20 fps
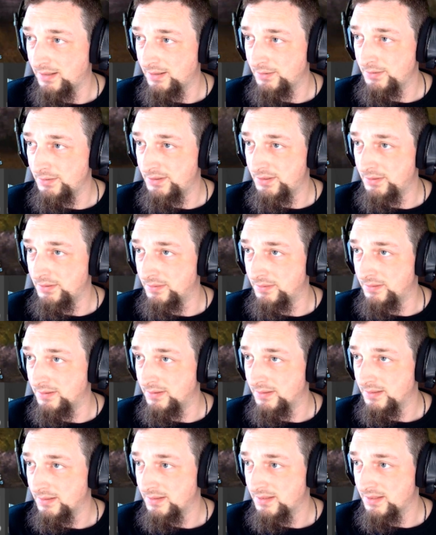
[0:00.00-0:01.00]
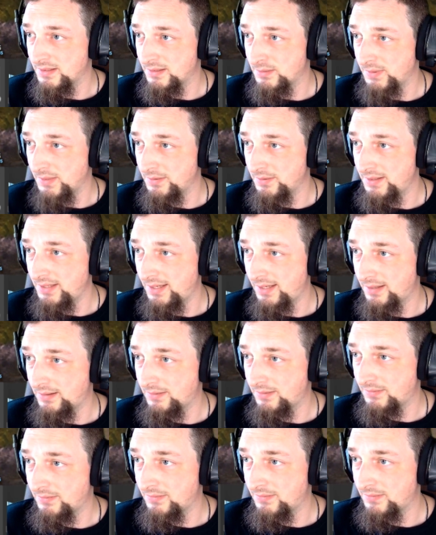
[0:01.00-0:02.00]
dude, since we already
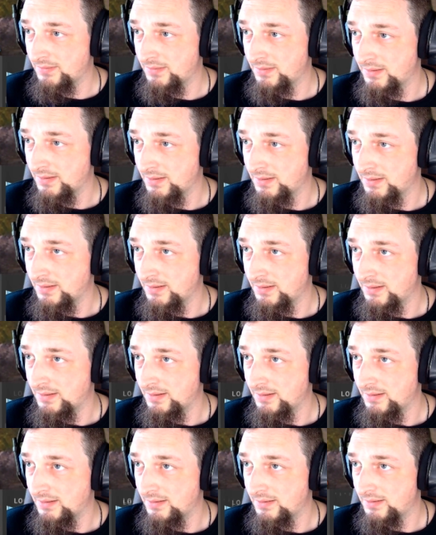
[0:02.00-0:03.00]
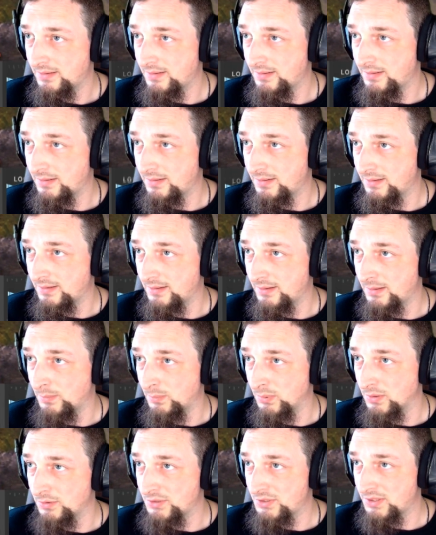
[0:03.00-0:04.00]
have an
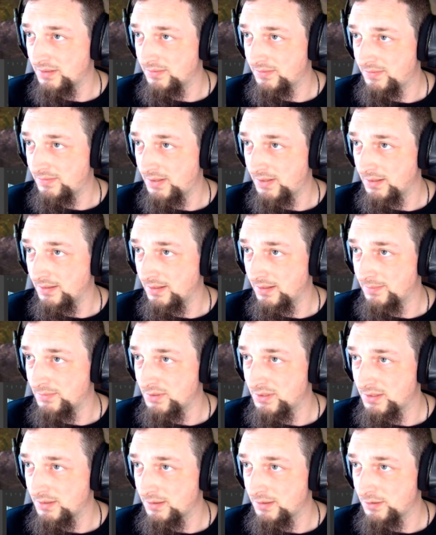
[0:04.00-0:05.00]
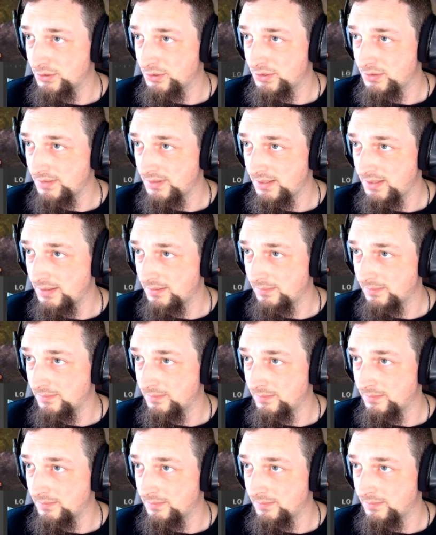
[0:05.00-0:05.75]
approach on a fire, I'm just going to shoot him